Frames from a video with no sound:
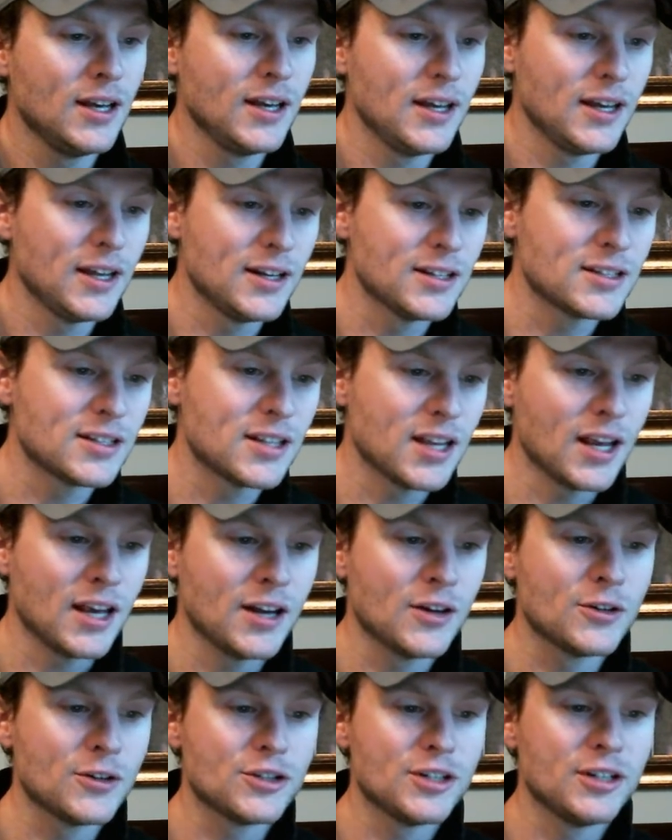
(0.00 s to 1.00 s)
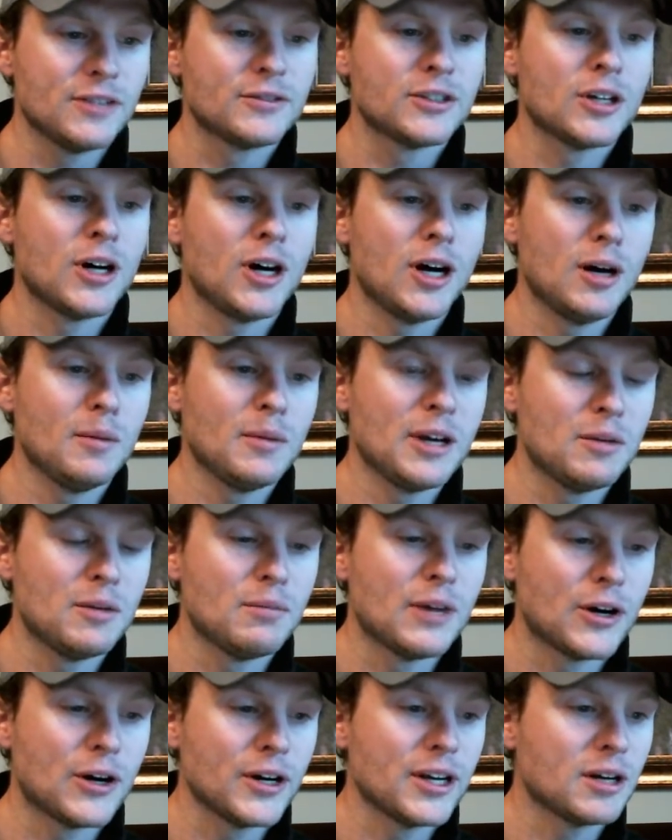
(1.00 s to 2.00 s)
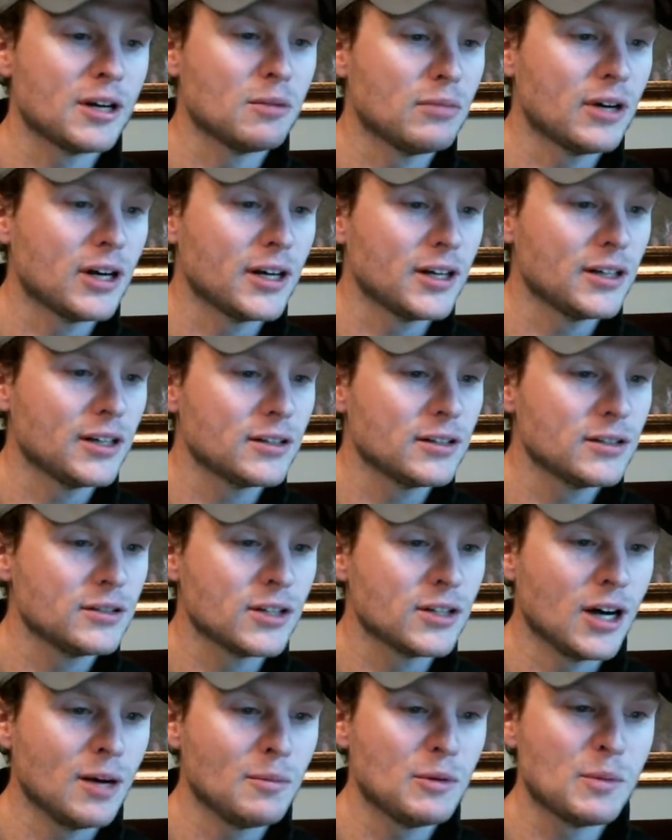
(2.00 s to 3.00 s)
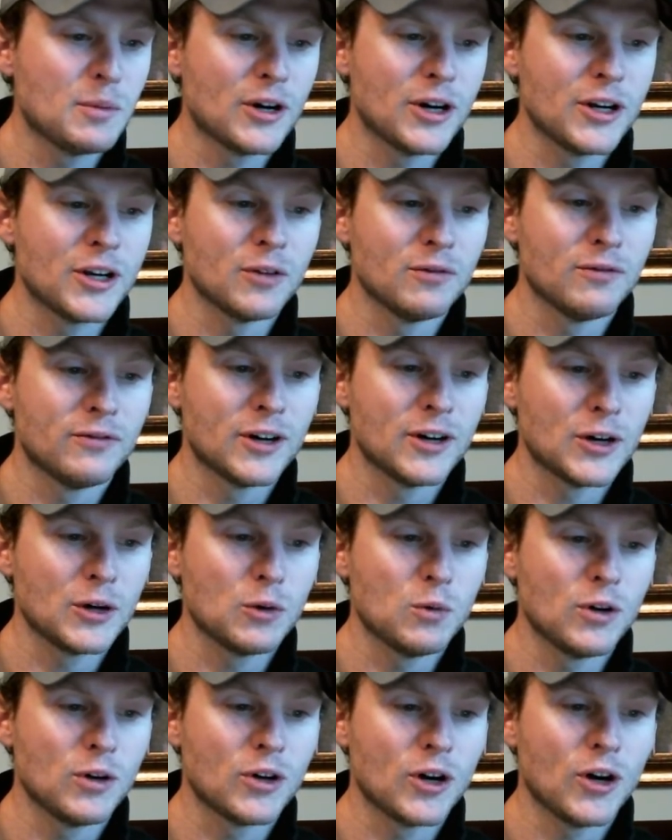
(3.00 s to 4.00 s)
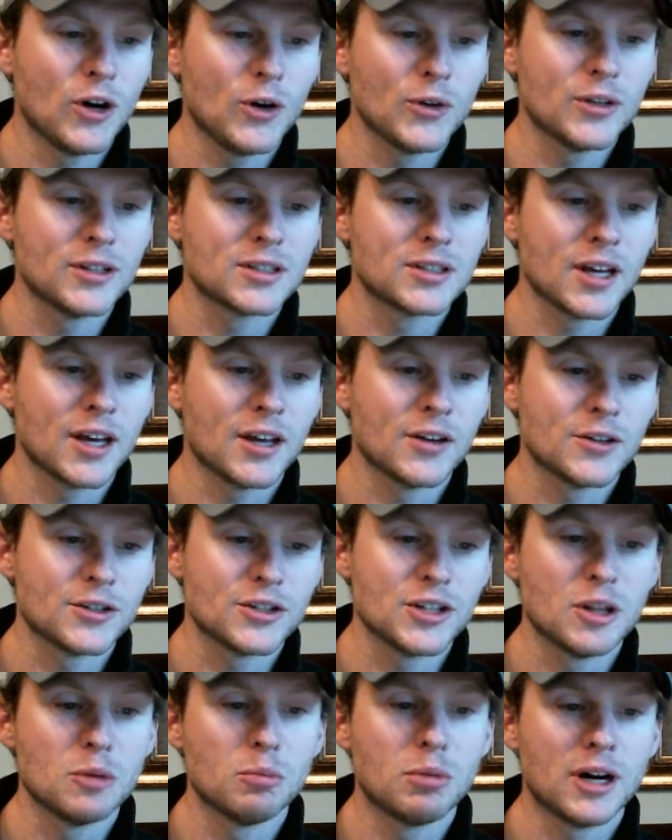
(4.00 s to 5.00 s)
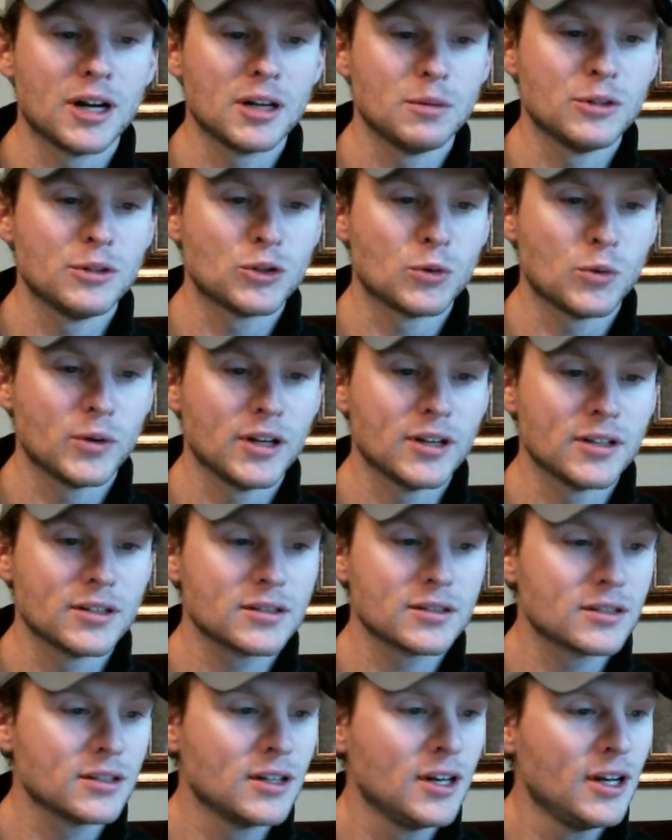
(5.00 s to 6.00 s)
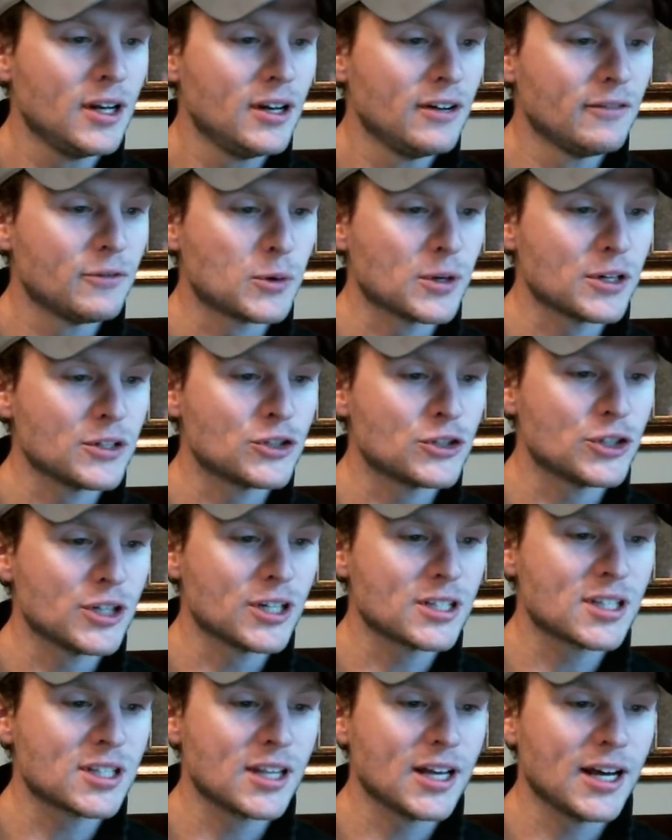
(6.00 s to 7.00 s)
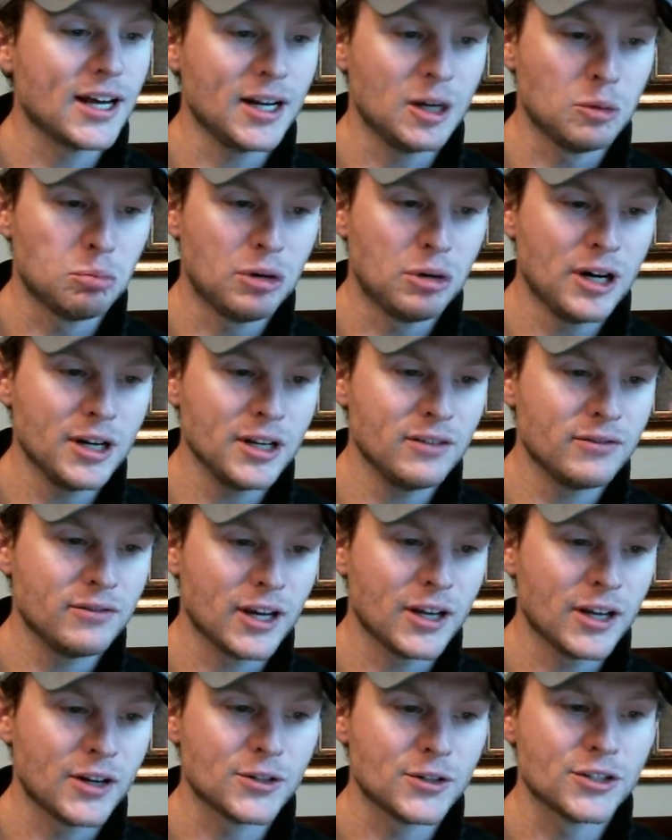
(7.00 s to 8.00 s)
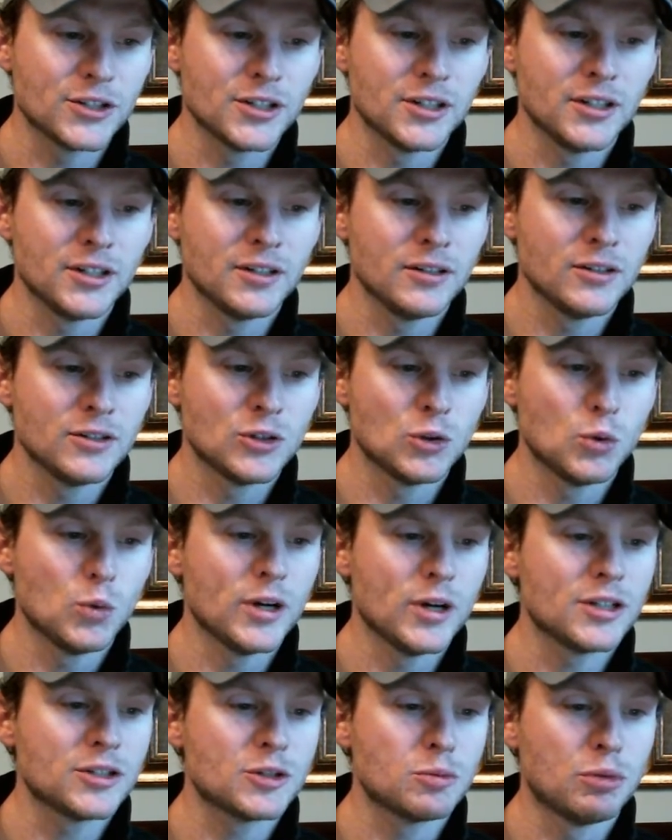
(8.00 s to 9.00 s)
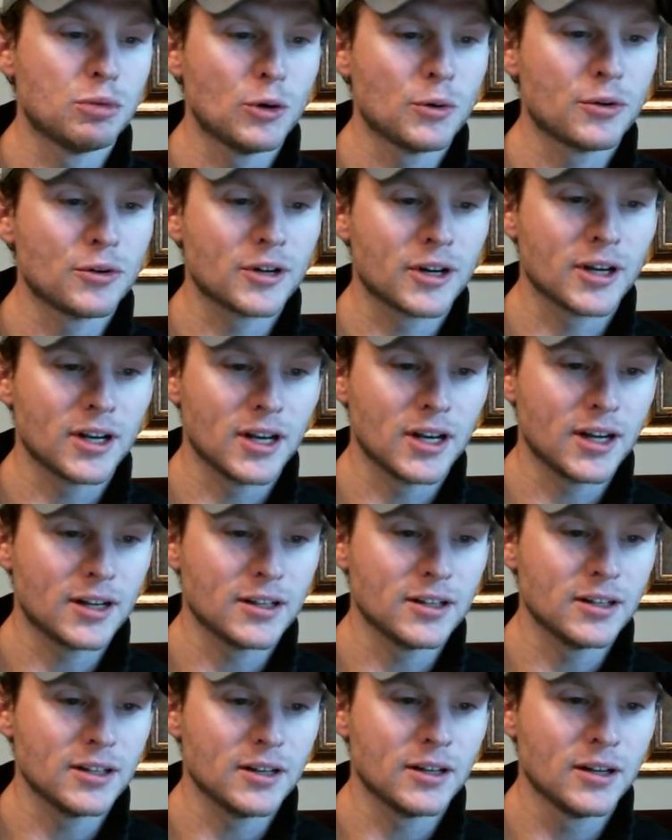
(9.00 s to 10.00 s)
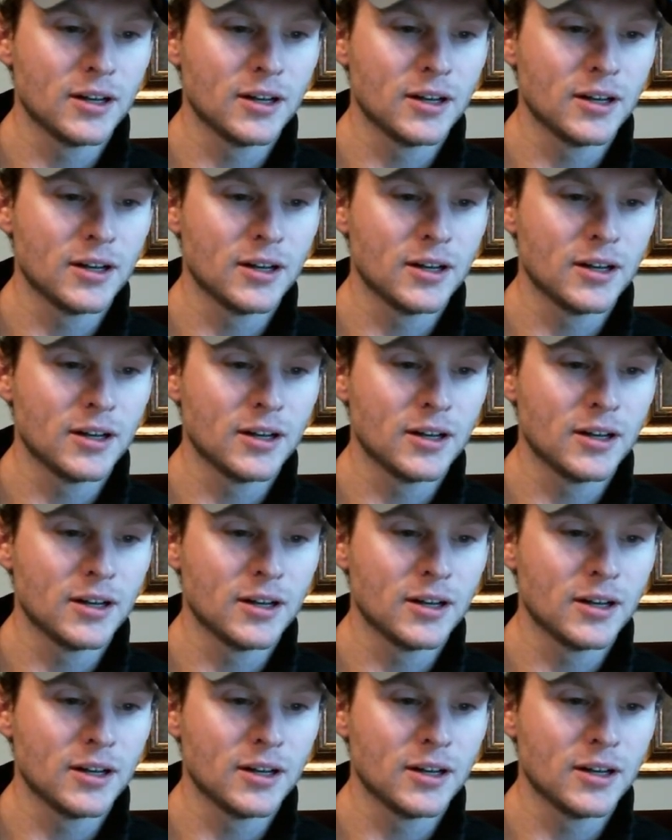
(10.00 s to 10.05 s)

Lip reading: It is the energy of Tom and Mary combined. Tom and Mary could very well call this energy the body between us, for it is just that, a body of energy to which both are connected,